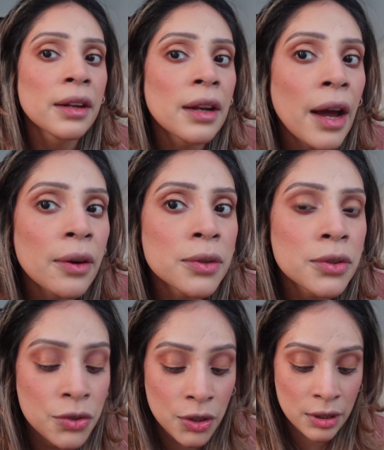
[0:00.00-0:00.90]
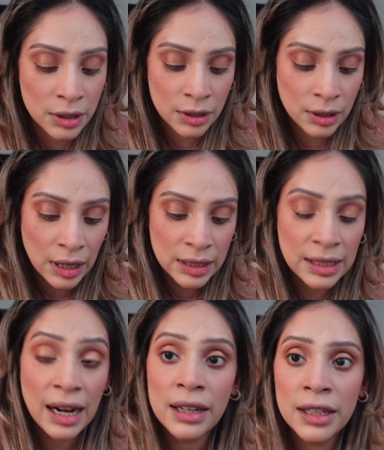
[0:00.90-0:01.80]
Now to just
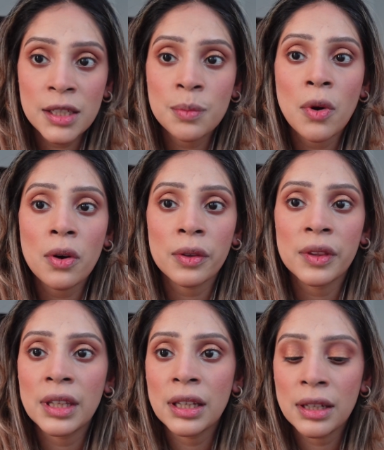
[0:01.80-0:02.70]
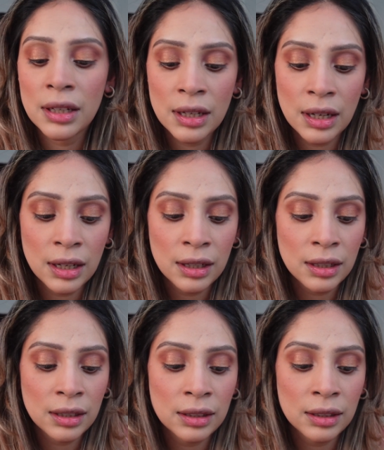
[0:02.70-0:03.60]
slightly smoke the
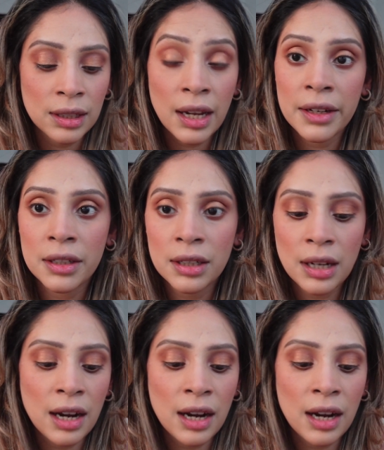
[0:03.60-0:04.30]
liner,